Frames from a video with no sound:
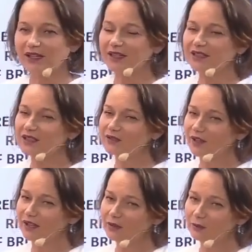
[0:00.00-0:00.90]
and it's
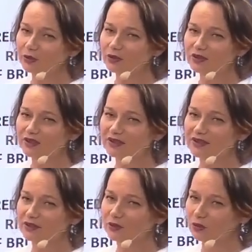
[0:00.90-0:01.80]
very important
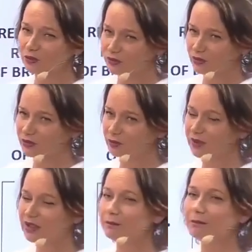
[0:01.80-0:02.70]
in order to
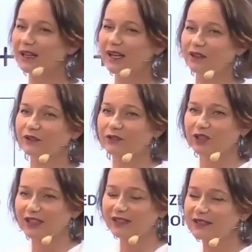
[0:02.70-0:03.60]
be compliant
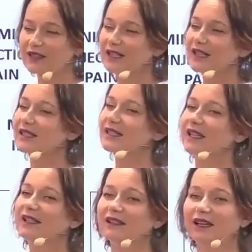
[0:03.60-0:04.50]
for it.
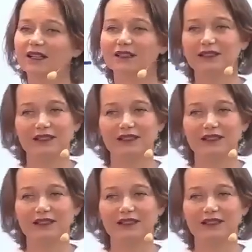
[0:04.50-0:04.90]
Then, at